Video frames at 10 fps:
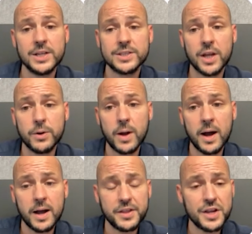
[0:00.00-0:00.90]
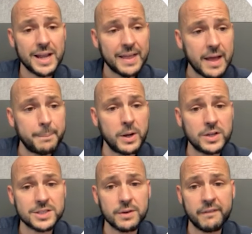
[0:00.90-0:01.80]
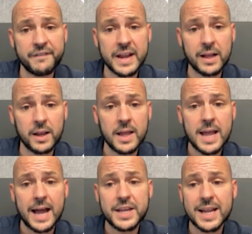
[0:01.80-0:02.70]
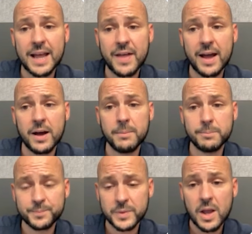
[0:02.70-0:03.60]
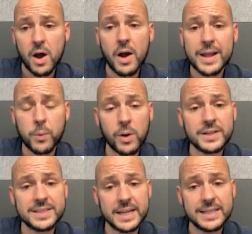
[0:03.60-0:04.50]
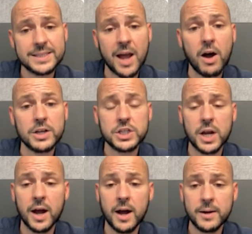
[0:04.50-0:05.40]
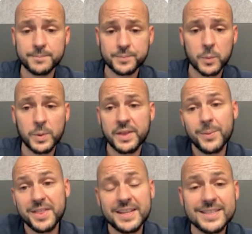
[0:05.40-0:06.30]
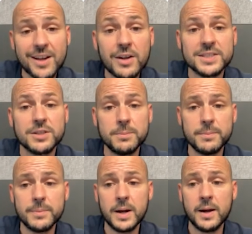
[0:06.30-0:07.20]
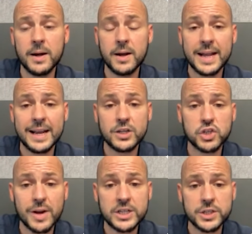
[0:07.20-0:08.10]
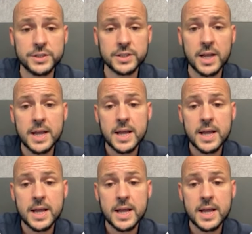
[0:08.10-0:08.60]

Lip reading: So you get that personal feel, and you get that high quality touch with these custom illustrations.